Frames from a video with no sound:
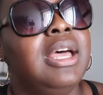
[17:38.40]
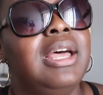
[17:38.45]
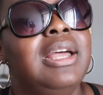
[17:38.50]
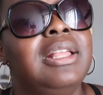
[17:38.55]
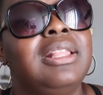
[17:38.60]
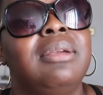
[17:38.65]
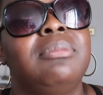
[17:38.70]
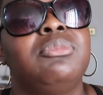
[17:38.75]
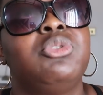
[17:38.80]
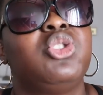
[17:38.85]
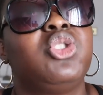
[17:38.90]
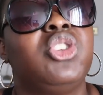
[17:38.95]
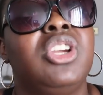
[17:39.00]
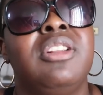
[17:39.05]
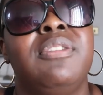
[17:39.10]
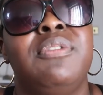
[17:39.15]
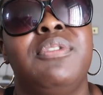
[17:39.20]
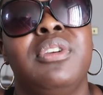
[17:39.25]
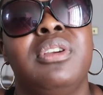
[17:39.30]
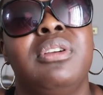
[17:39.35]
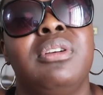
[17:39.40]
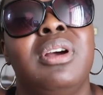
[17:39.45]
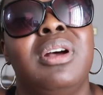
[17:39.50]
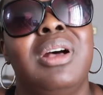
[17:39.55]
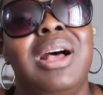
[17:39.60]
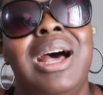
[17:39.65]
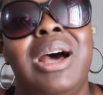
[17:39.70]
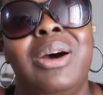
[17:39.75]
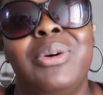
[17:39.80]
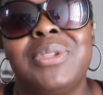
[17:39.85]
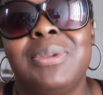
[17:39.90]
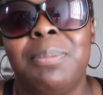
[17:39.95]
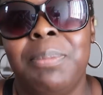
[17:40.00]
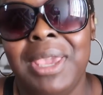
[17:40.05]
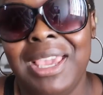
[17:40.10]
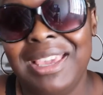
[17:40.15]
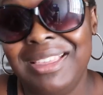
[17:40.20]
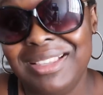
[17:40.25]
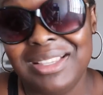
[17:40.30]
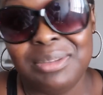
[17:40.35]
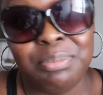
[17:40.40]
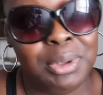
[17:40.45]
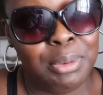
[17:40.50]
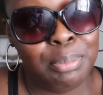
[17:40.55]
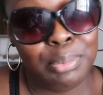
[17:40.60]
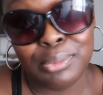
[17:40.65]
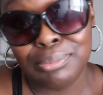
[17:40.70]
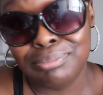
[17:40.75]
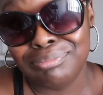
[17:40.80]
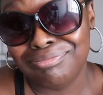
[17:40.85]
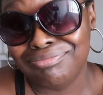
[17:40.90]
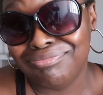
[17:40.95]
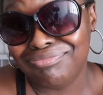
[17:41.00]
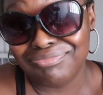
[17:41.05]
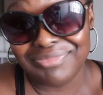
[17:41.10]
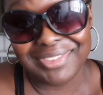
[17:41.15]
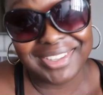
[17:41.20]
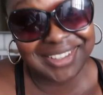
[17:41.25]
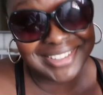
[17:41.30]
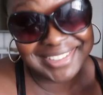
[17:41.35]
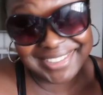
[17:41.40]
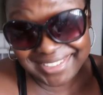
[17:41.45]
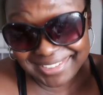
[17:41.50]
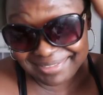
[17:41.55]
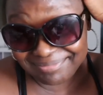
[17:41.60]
and I'm just trying to figure out how to pay these people because